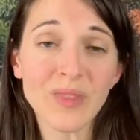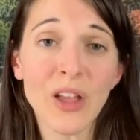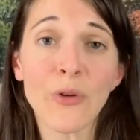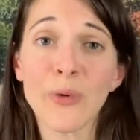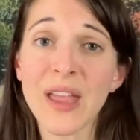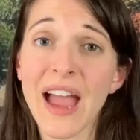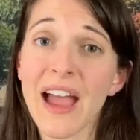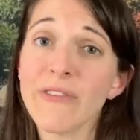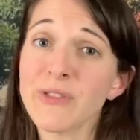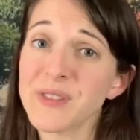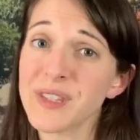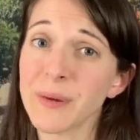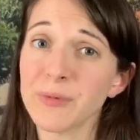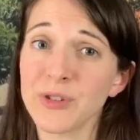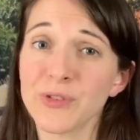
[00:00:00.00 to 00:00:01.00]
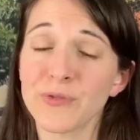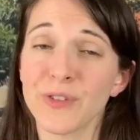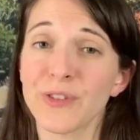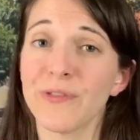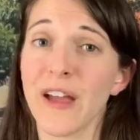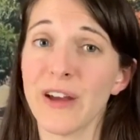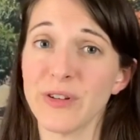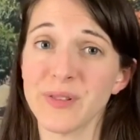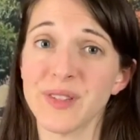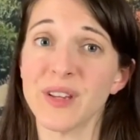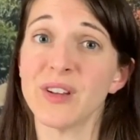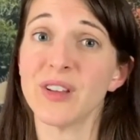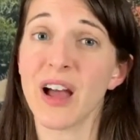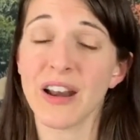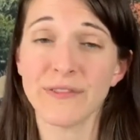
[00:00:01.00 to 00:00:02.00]
And we have receptors for the virus in
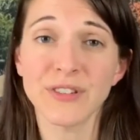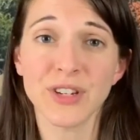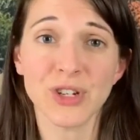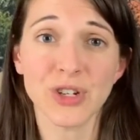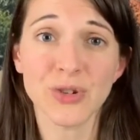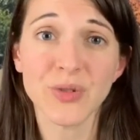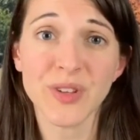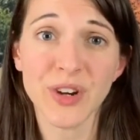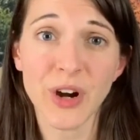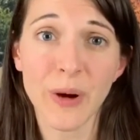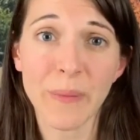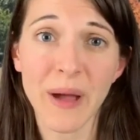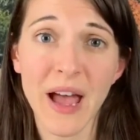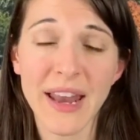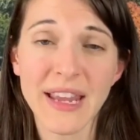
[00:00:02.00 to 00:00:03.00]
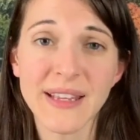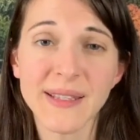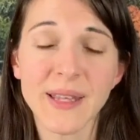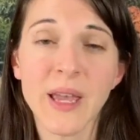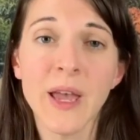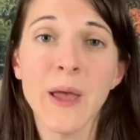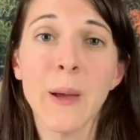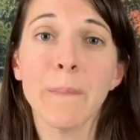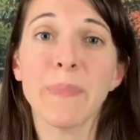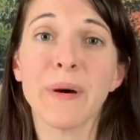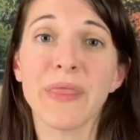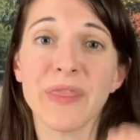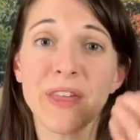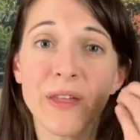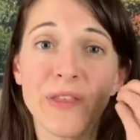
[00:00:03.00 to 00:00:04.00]
a lot of tissues in our bodies,
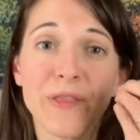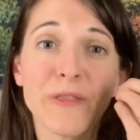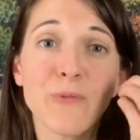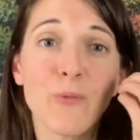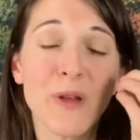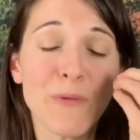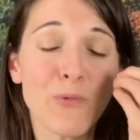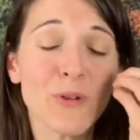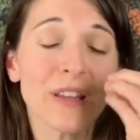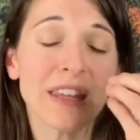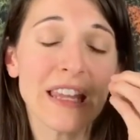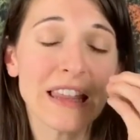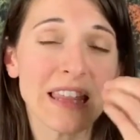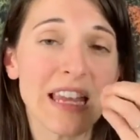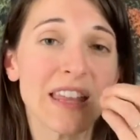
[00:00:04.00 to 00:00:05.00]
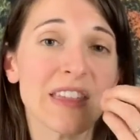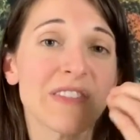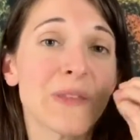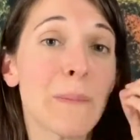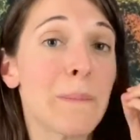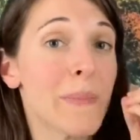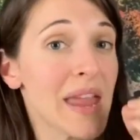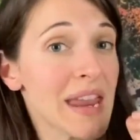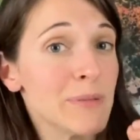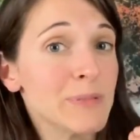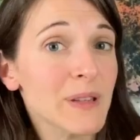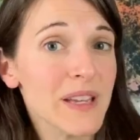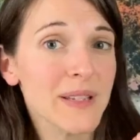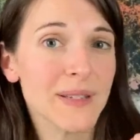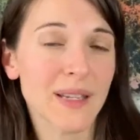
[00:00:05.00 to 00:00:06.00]
but we really think that the main
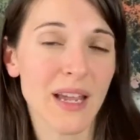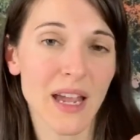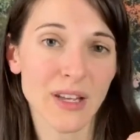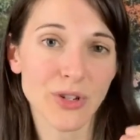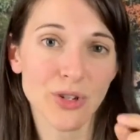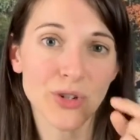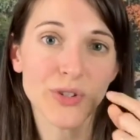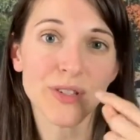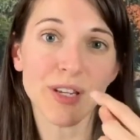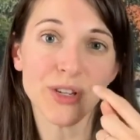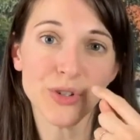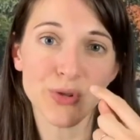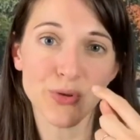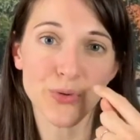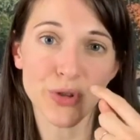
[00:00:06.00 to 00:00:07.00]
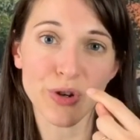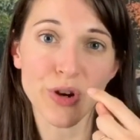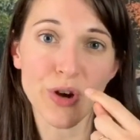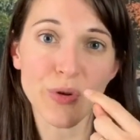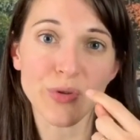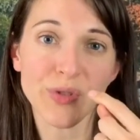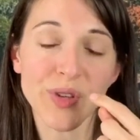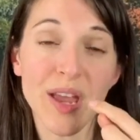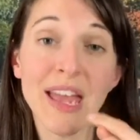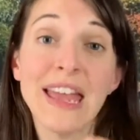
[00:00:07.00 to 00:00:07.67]
place it enters is through the nose.